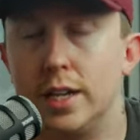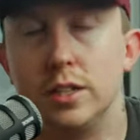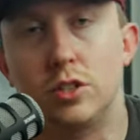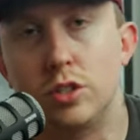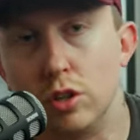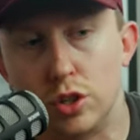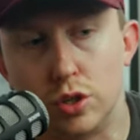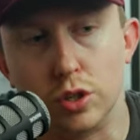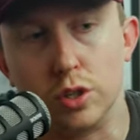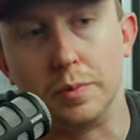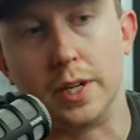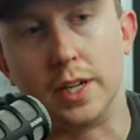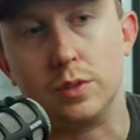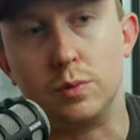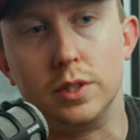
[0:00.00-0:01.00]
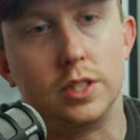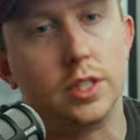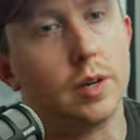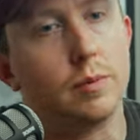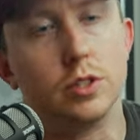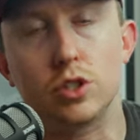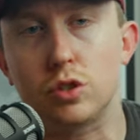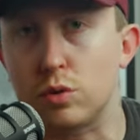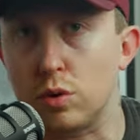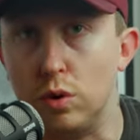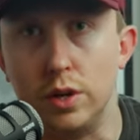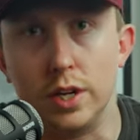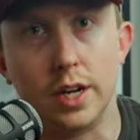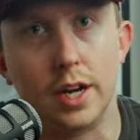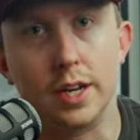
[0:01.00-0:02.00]
And it's so true because when someone's
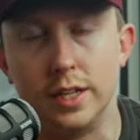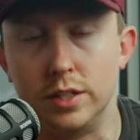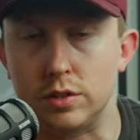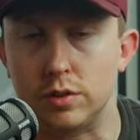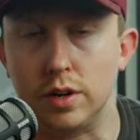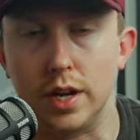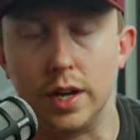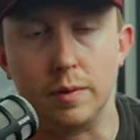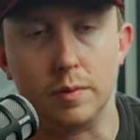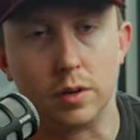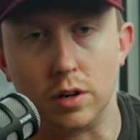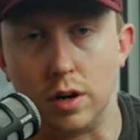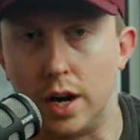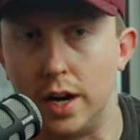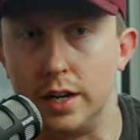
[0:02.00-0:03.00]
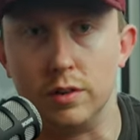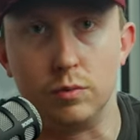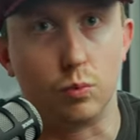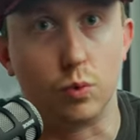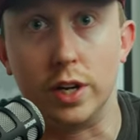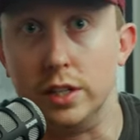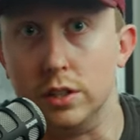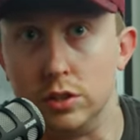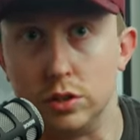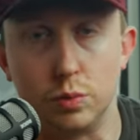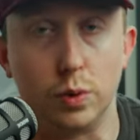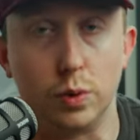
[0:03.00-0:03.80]
scrolling on Instagram or on Reels,